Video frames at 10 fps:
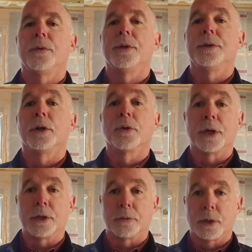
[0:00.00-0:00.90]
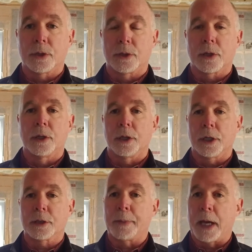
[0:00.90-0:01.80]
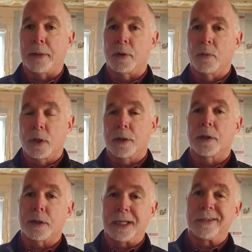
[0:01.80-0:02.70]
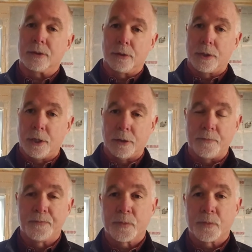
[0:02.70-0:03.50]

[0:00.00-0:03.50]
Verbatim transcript: the degree to which it's going to expand. But one of the things you'll note